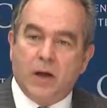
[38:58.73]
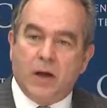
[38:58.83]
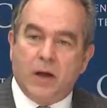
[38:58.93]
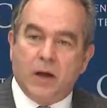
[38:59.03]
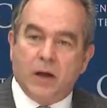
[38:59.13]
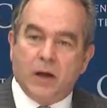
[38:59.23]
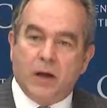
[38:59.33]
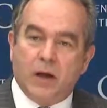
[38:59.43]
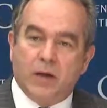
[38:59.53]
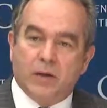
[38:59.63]
uh,
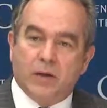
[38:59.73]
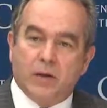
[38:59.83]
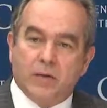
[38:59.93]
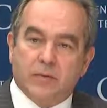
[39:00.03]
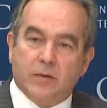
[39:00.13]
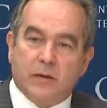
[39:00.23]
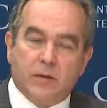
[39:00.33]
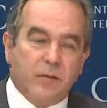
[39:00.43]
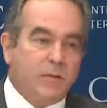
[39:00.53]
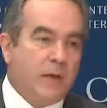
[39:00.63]
uh, the
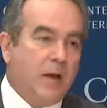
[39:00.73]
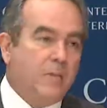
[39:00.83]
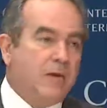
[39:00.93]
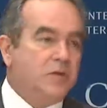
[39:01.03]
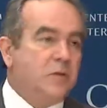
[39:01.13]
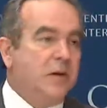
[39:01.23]
uh, uh Minister